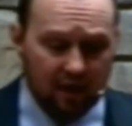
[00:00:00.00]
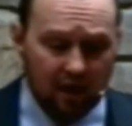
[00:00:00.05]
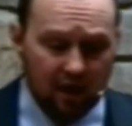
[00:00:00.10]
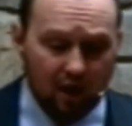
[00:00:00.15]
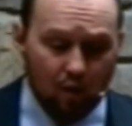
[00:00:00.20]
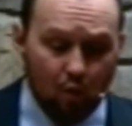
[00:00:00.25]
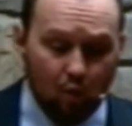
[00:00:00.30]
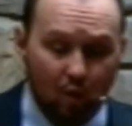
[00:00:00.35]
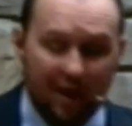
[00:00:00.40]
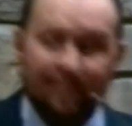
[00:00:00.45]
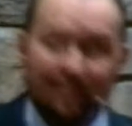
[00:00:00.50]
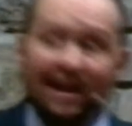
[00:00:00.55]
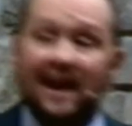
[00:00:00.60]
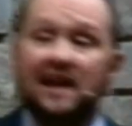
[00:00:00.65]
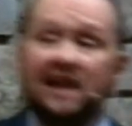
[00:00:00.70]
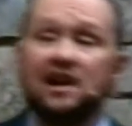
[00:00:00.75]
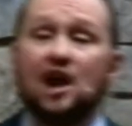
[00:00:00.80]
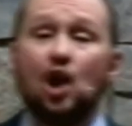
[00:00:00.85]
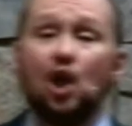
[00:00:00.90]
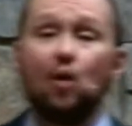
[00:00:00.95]
We may
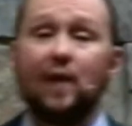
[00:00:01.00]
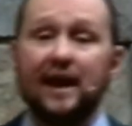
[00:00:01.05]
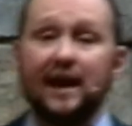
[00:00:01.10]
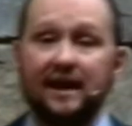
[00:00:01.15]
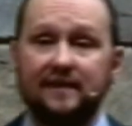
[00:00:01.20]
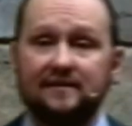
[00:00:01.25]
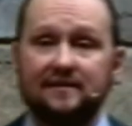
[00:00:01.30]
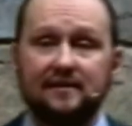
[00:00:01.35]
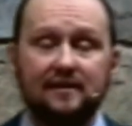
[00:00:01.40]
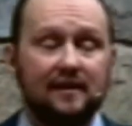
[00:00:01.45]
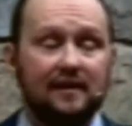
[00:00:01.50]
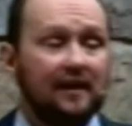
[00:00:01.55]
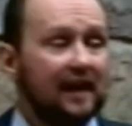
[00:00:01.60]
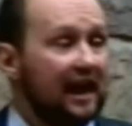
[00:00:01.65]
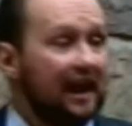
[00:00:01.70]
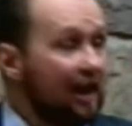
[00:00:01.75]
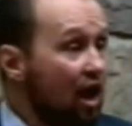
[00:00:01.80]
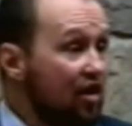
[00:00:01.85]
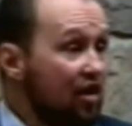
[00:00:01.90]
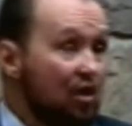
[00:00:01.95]
know it.
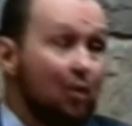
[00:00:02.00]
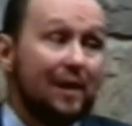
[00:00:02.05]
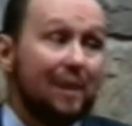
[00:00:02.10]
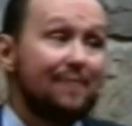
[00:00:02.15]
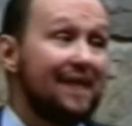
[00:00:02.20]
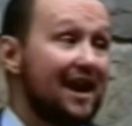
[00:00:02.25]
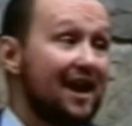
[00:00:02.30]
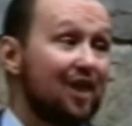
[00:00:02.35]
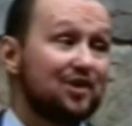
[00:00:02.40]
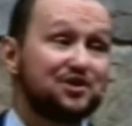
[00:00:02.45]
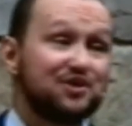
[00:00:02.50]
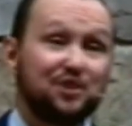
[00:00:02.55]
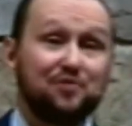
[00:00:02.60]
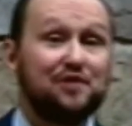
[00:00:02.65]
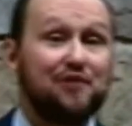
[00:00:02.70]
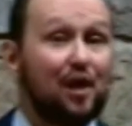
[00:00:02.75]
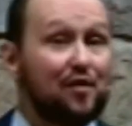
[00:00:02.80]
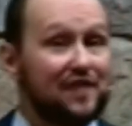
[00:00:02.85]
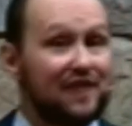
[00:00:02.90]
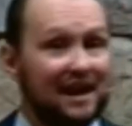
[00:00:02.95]
And although we may also
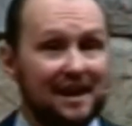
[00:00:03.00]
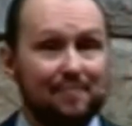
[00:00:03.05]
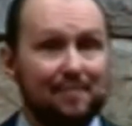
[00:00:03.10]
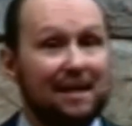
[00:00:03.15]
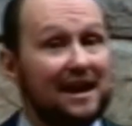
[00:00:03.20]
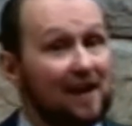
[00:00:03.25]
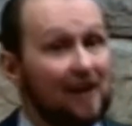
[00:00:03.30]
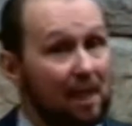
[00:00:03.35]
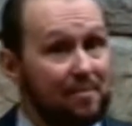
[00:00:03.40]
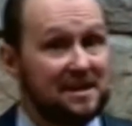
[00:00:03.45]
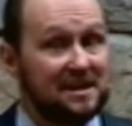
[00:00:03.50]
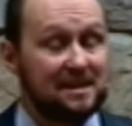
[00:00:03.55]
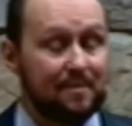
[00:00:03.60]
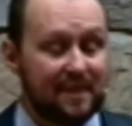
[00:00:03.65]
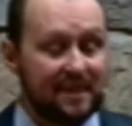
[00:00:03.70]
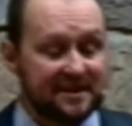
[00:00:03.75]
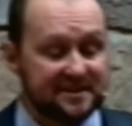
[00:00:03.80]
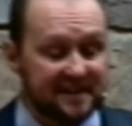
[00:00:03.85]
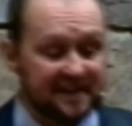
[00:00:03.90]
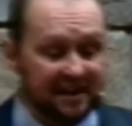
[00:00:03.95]
know that it may not be the
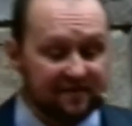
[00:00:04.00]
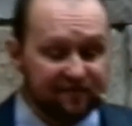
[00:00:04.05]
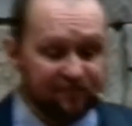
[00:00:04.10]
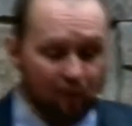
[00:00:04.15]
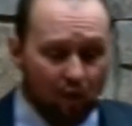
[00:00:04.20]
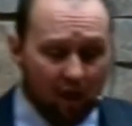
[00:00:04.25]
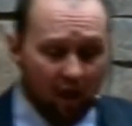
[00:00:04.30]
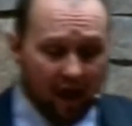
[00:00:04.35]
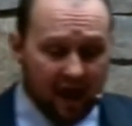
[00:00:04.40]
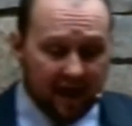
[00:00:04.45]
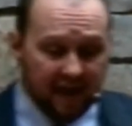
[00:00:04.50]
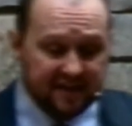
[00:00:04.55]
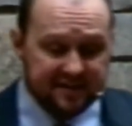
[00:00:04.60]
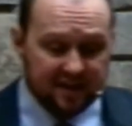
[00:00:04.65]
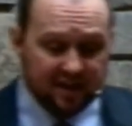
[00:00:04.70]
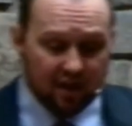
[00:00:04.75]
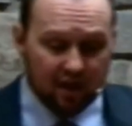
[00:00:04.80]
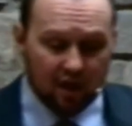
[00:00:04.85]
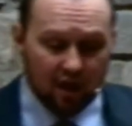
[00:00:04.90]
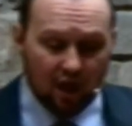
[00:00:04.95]
best thing for us,
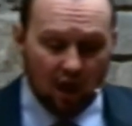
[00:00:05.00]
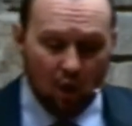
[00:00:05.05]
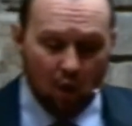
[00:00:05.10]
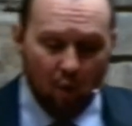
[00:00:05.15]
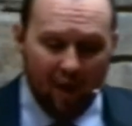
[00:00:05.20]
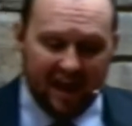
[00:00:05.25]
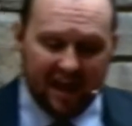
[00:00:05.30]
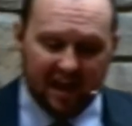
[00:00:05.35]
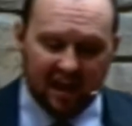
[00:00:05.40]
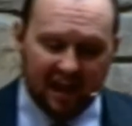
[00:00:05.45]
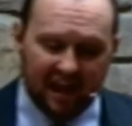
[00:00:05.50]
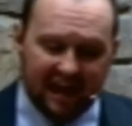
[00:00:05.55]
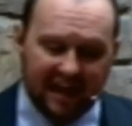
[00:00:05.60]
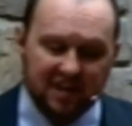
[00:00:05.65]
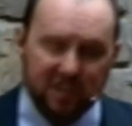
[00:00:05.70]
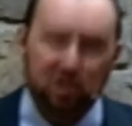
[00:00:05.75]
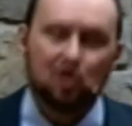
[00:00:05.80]
we cling to